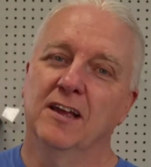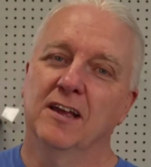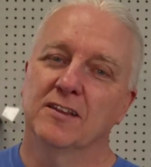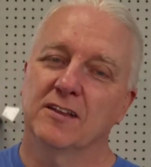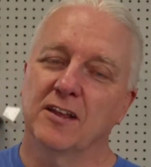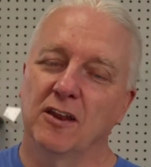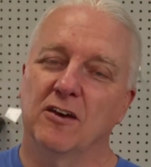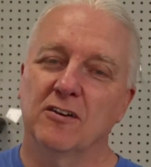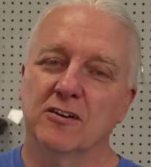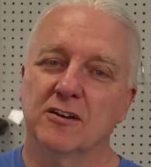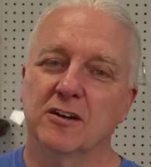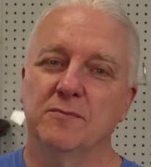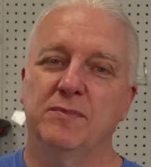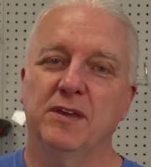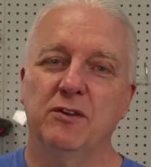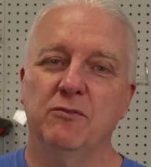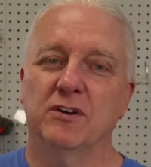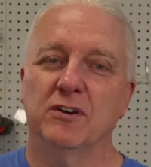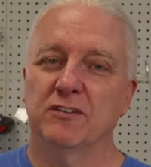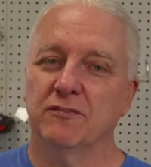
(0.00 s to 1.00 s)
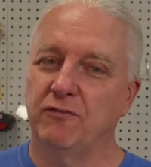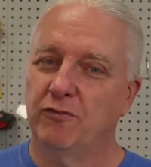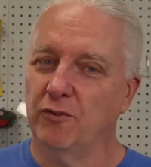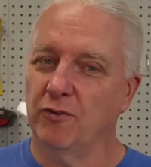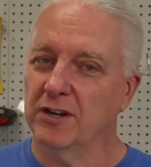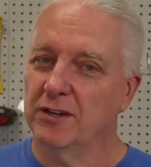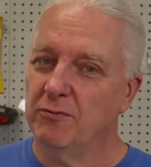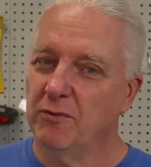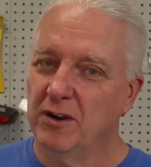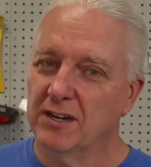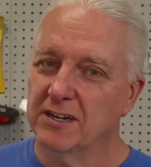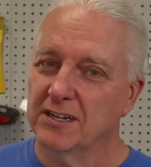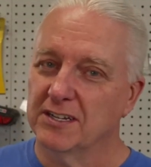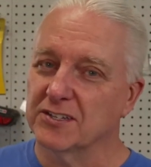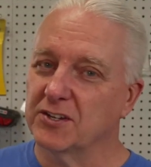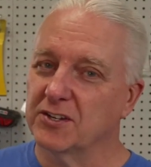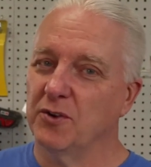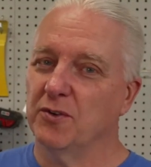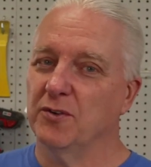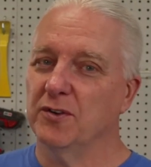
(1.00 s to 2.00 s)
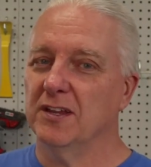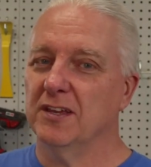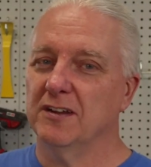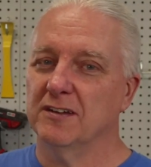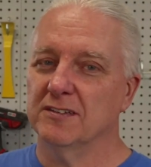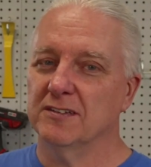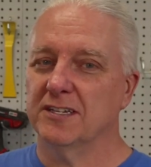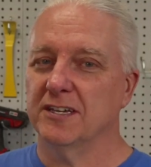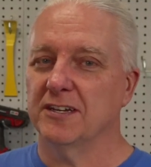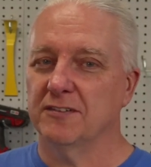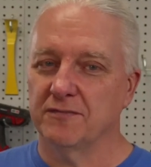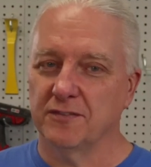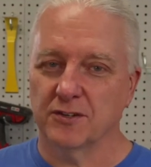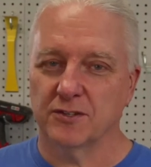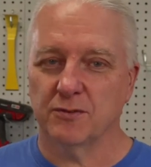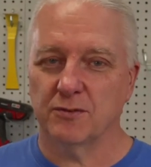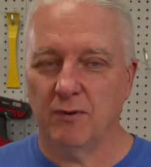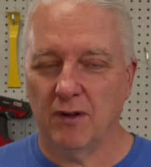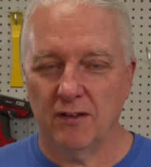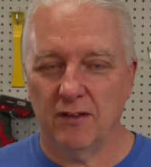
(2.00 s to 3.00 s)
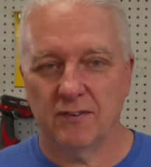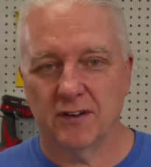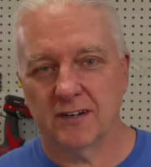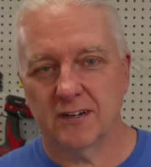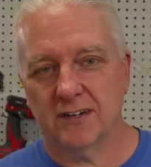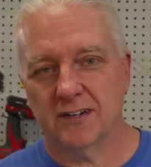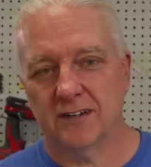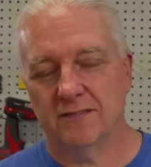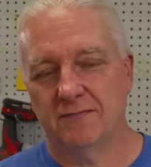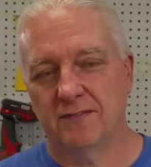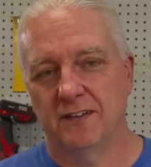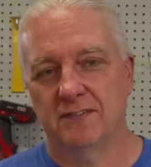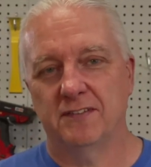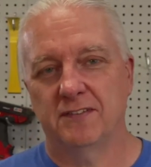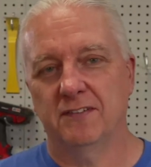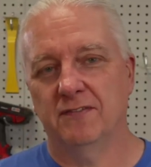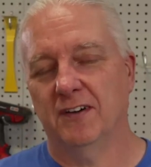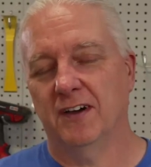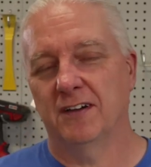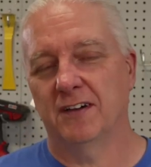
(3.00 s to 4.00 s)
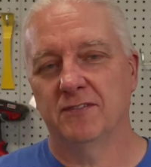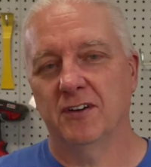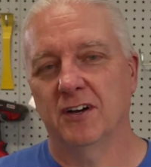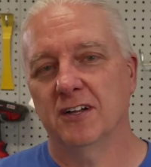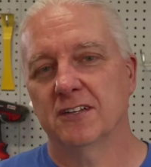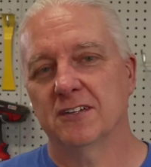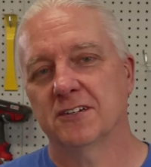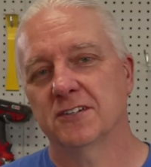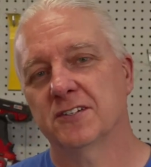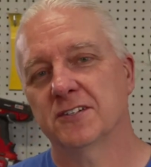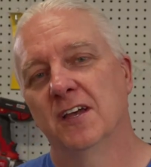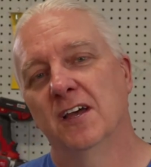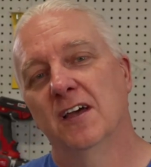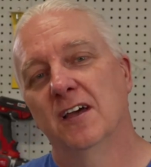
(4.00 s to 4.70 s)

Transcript: The Longer B1 40W is currently on sale for $1,255.